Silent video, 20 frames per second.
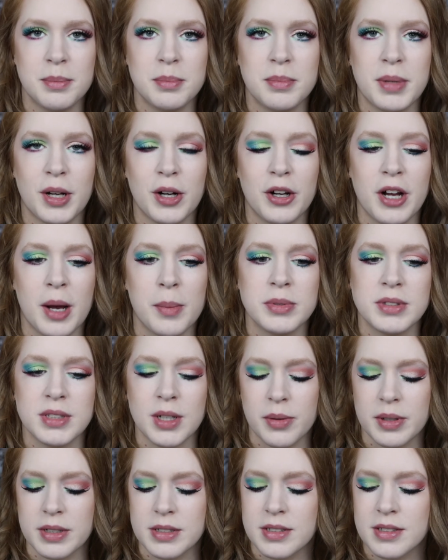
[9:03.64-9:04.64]
Buttercup is
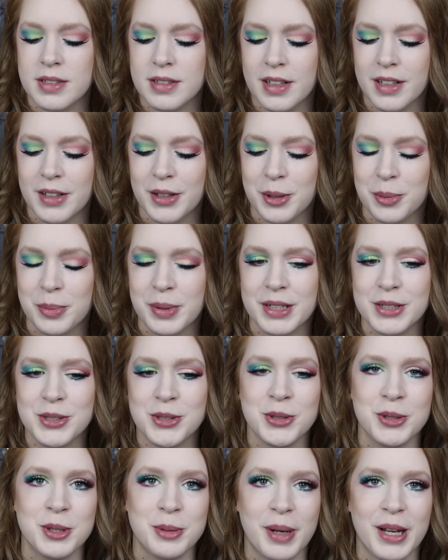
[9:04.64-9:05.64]
always a little bit
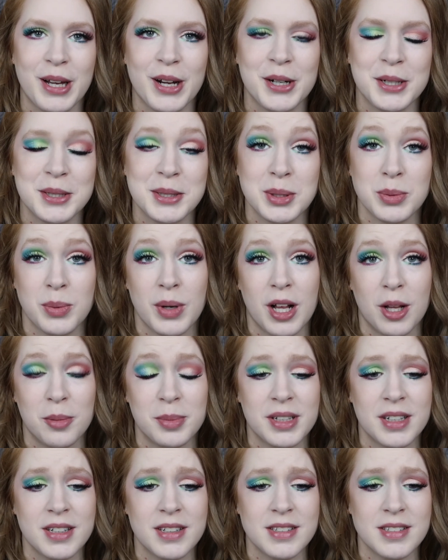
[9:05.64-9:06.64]
true to my heart as well
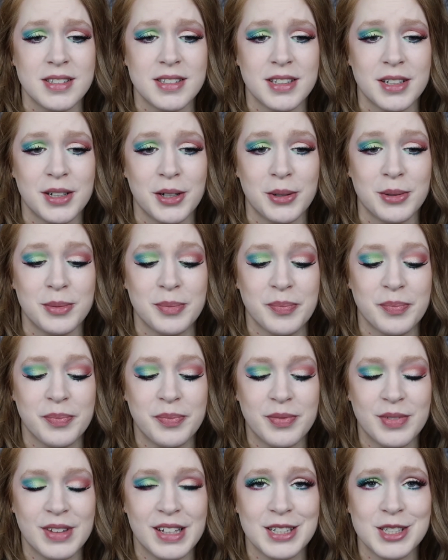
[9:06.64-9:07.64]
because, you know,
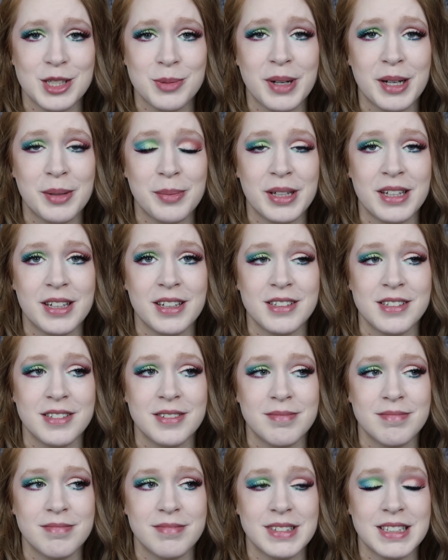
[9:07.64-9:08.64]
she might be
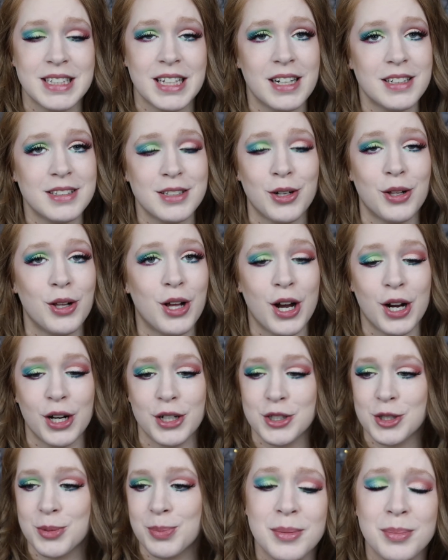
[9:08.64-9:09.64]
seen as a little
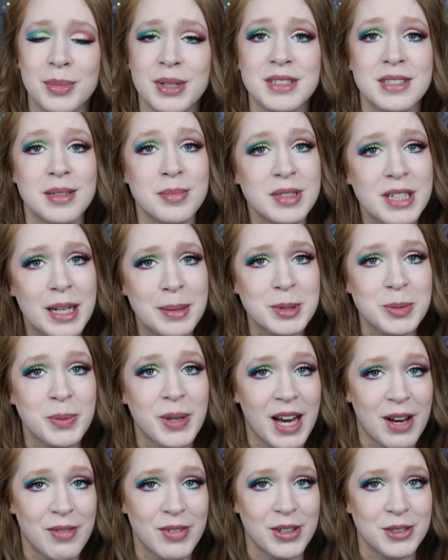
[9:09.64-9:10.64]
harsh, but sometimes we
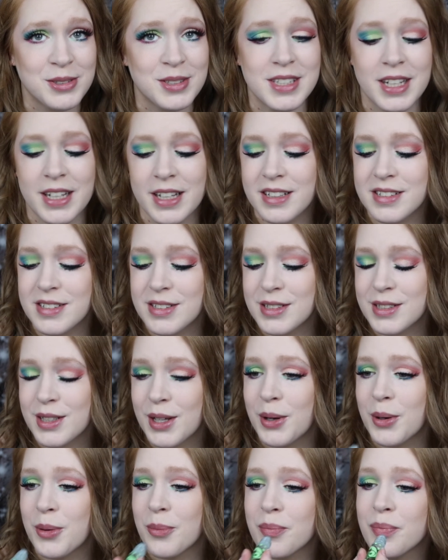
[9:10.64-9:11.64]
have those days,
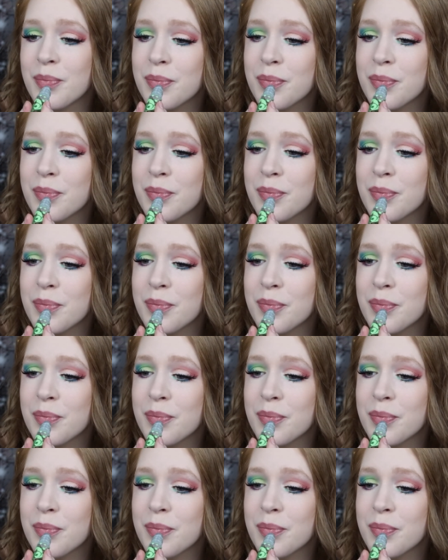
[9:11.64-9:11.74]
so.